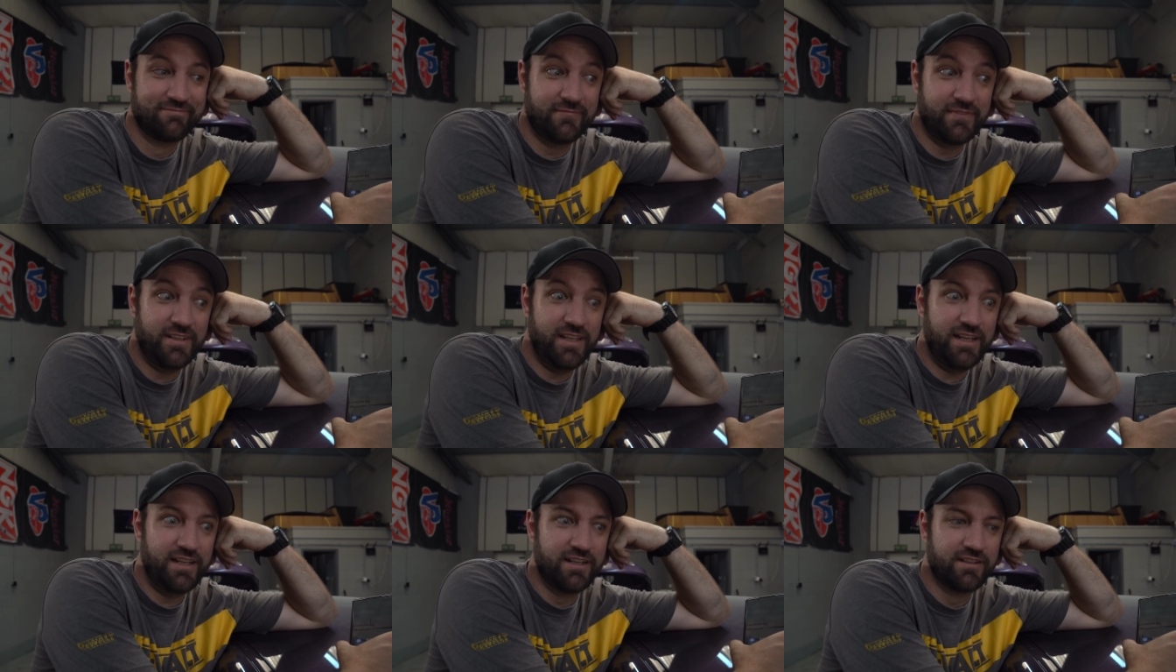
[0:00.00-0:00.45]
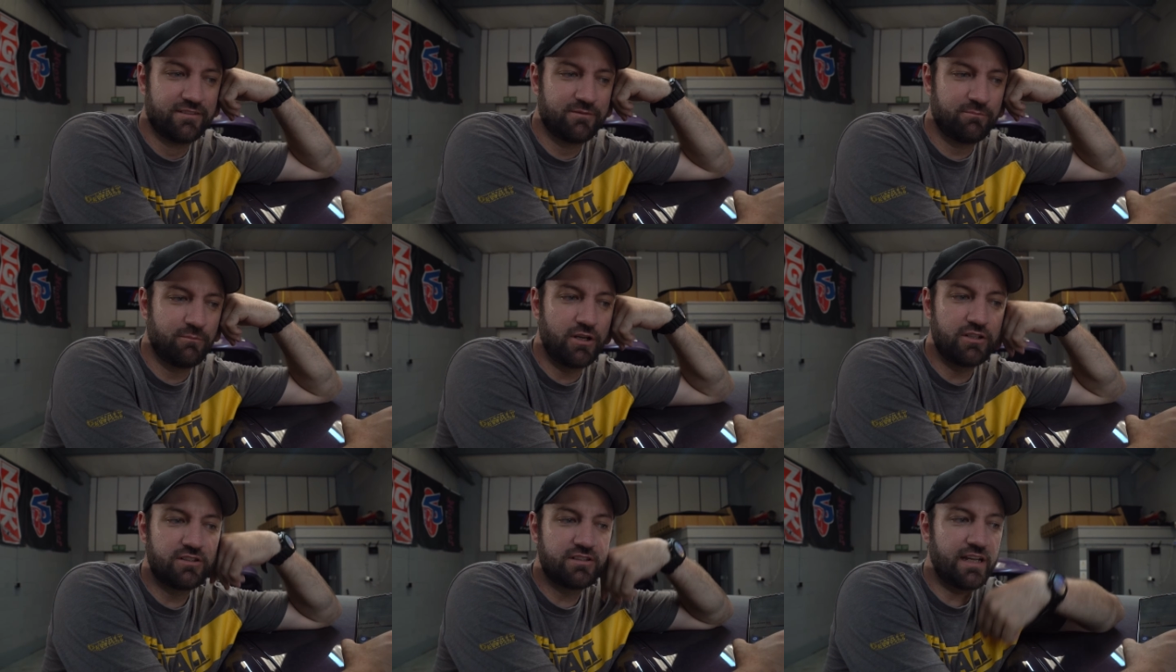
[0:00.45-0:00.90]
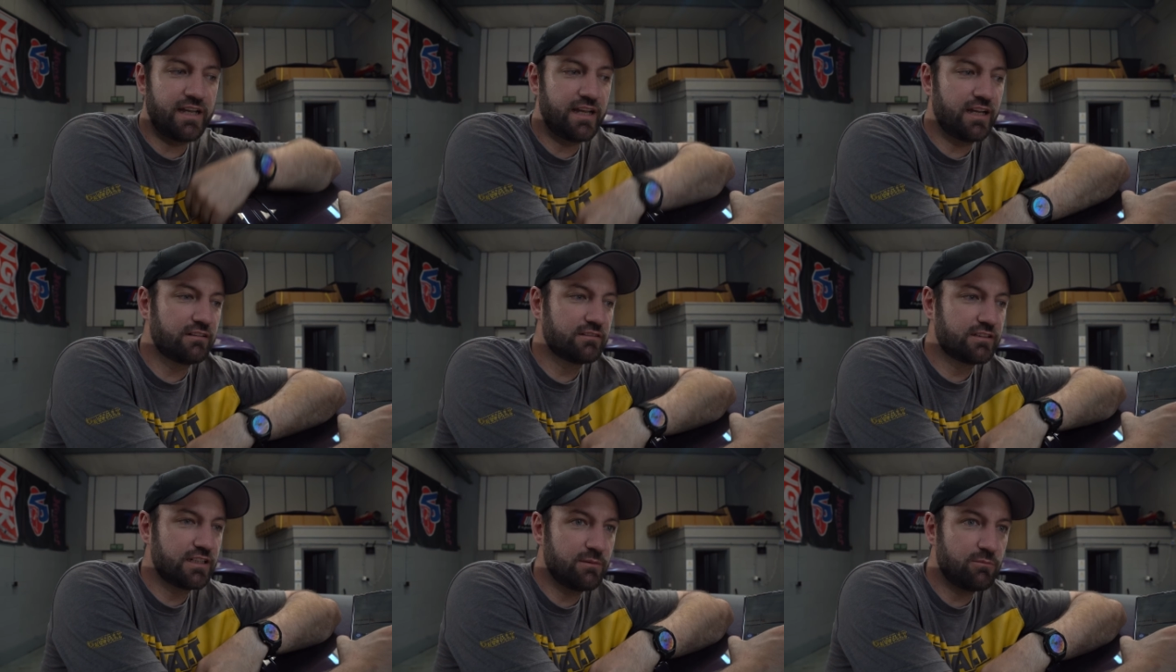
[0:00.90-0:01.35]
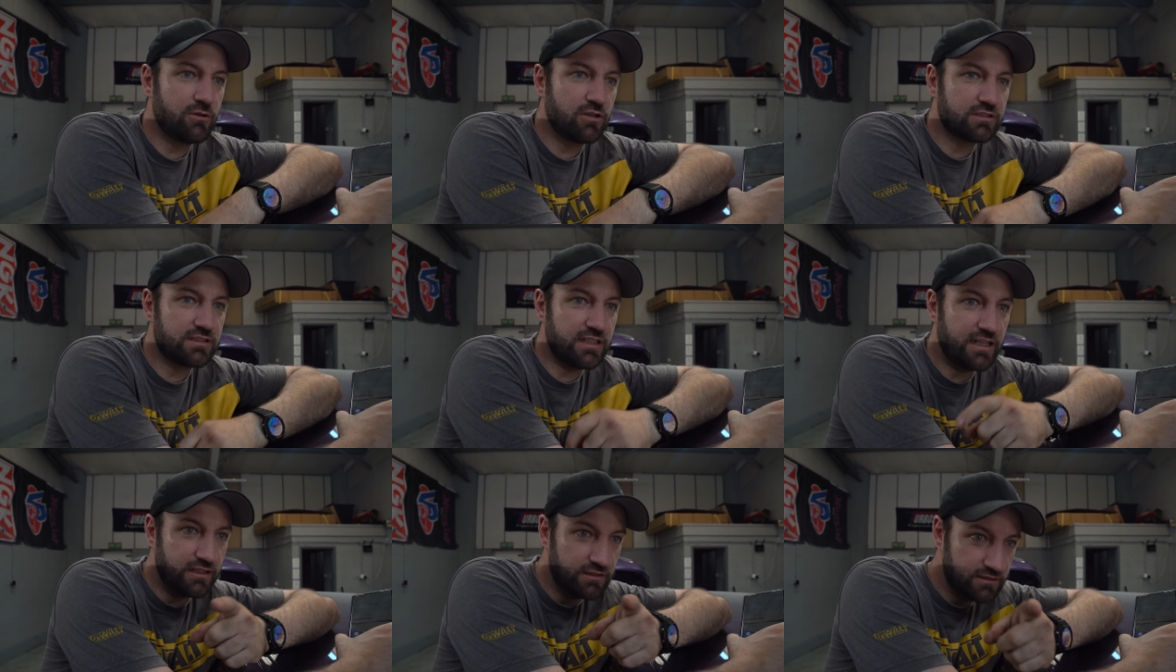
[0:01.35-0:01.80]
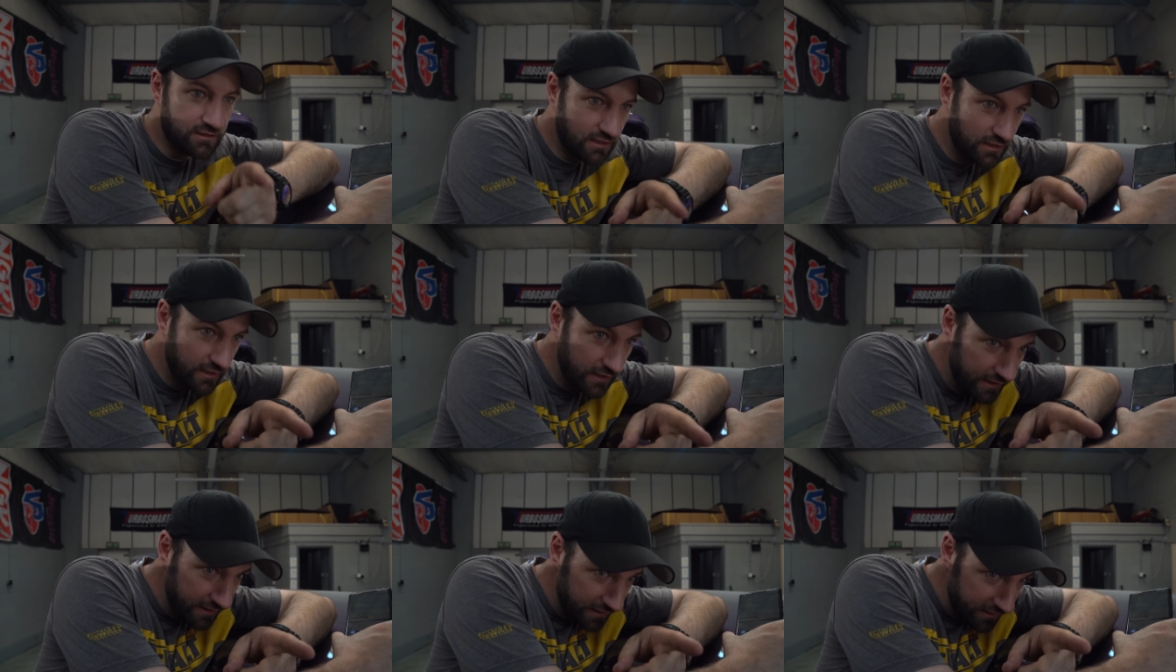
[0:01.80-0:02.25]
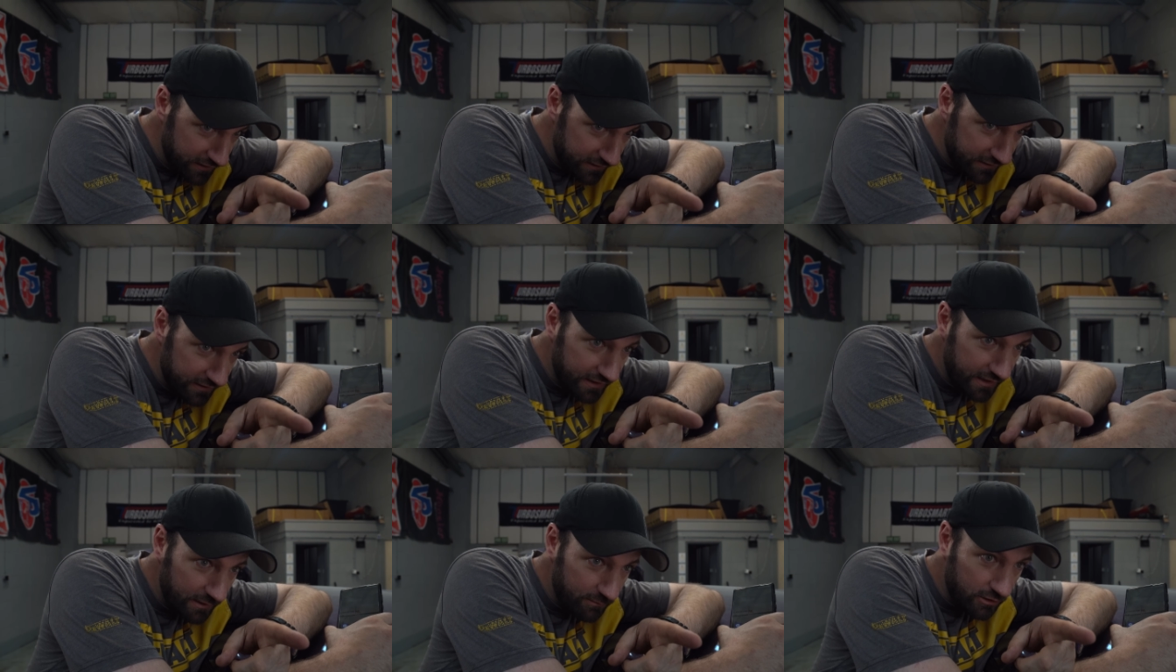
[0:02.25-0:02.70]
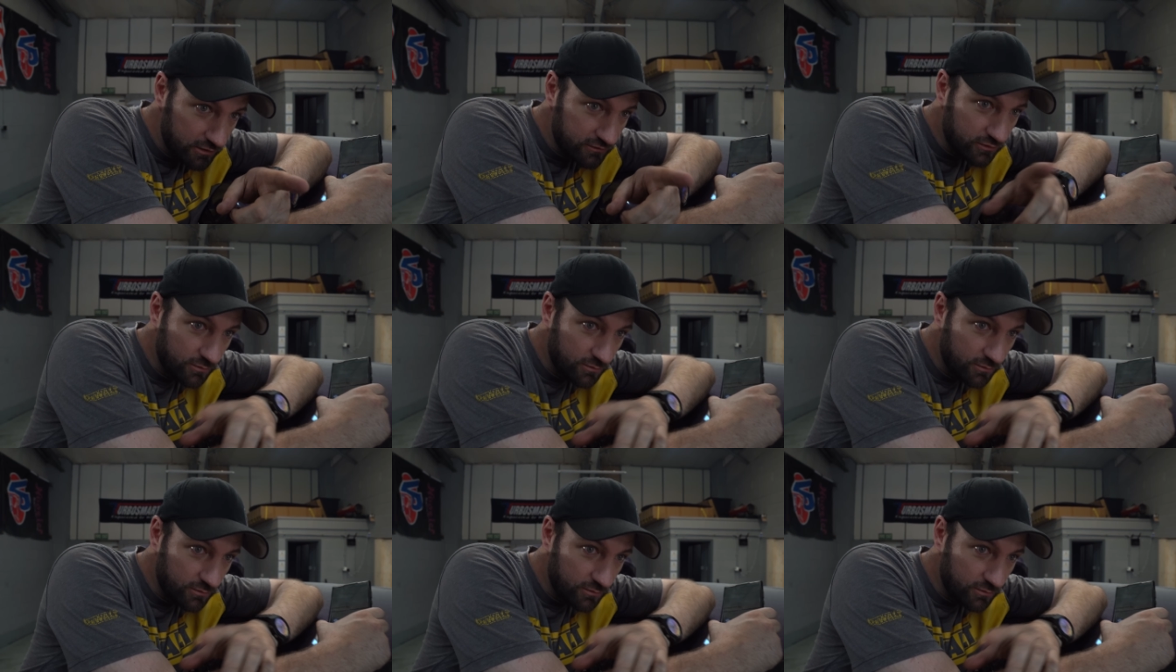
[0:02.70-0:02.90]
Yeah, motor out, gearbox out. The gearbox